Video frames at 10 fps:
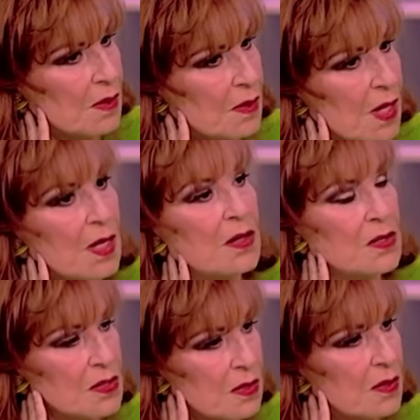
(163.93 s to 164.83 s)
But
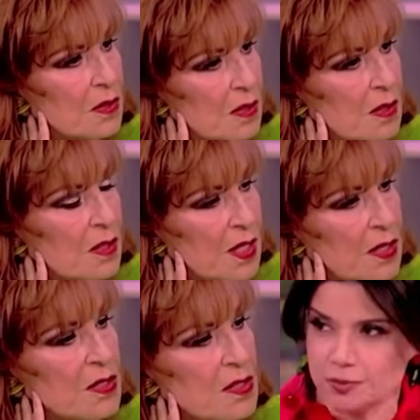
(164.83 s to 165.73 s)
like my
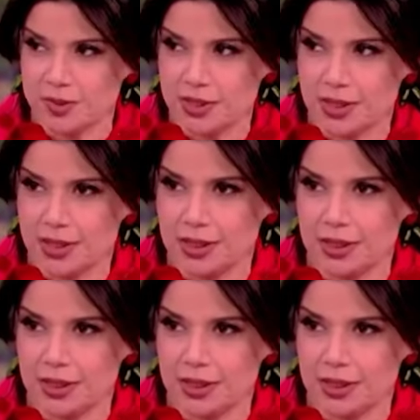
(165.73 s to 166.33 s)
husband.